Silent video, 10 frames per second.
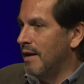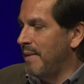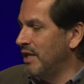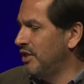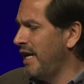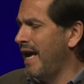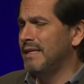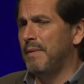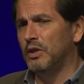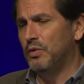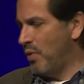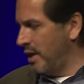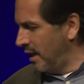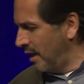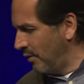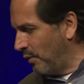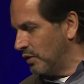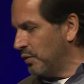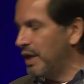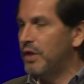and she has about
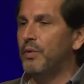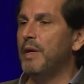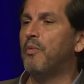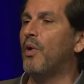23